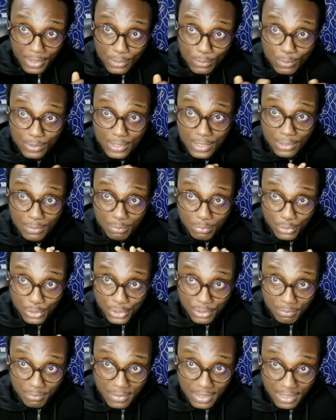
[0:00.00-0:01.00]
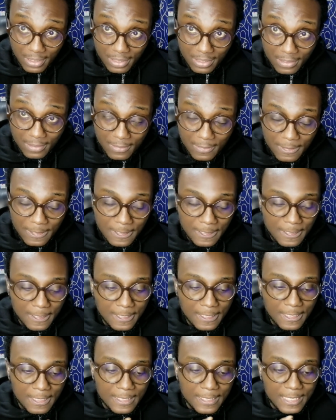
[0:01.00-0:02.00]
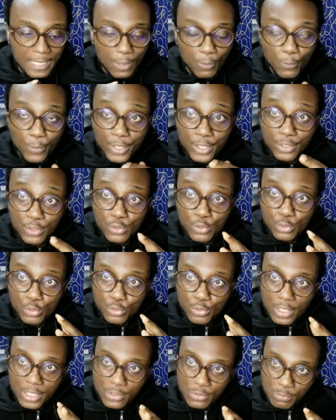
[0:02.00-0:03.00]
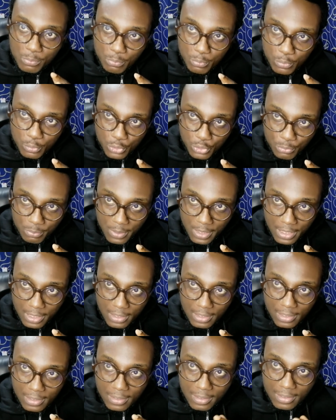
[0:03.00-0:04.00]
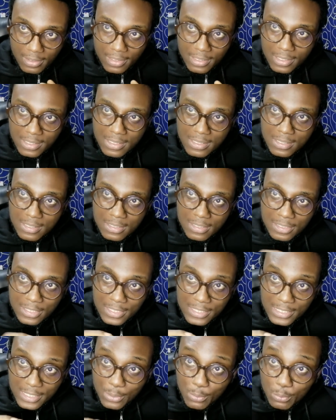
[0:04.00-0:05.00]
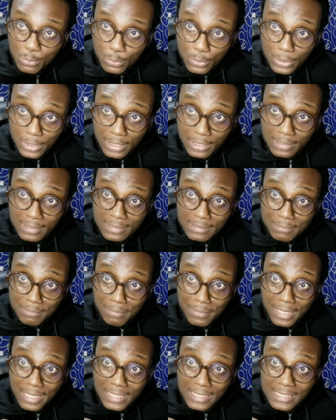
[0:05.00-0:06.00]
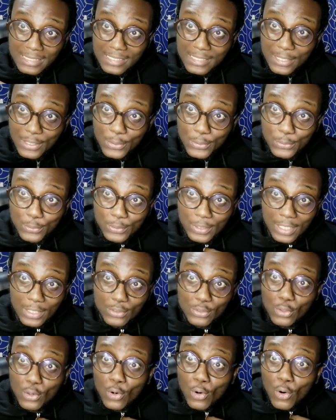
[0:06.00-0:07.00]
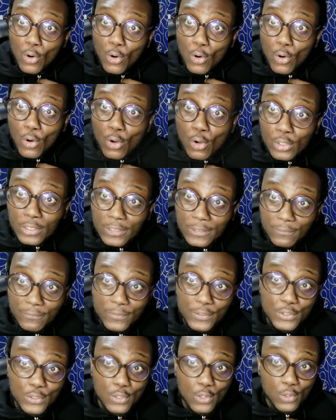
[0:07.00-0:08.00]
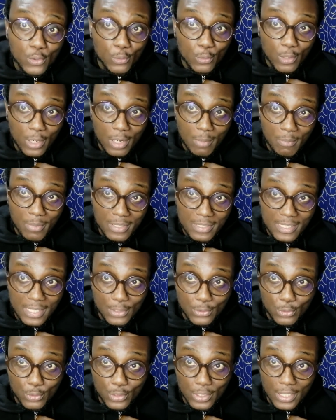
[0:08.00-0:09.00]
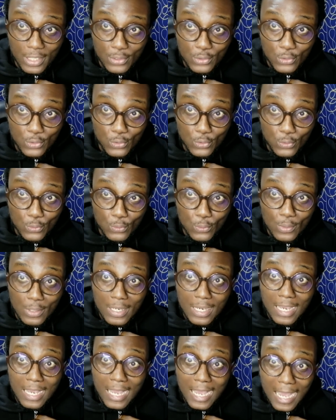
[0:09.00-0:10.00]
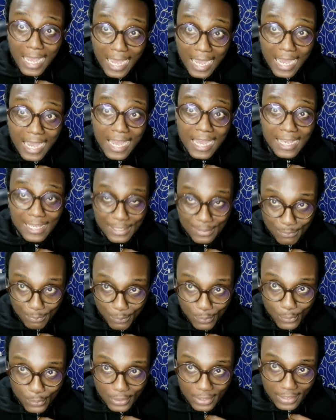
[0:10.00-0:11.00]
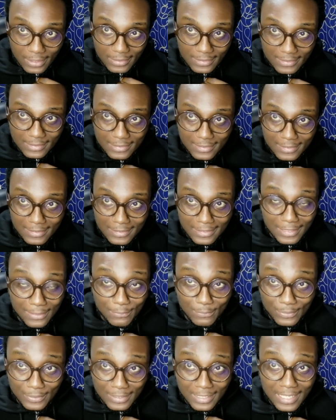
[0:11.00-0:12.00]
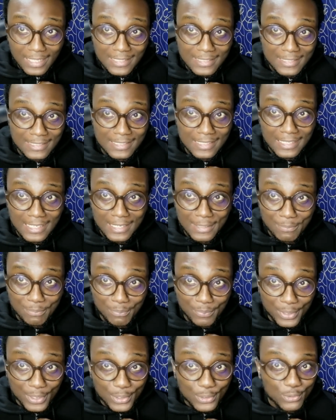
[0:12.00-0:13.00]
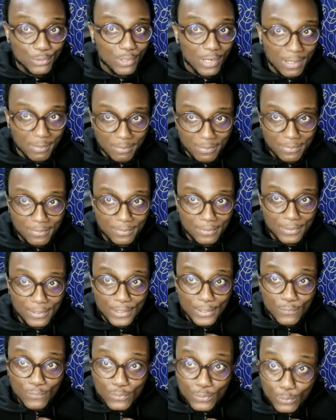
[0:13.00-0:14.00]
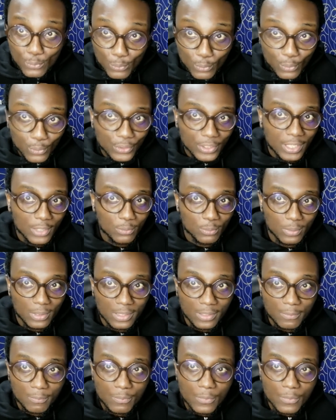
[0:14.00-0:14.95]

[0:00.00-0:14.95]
without pushing back. Now, when you try to push back, the stakeholders might tell you that all the feature requirements they are throwing at you are important. Now, that's a big trap if you run that way.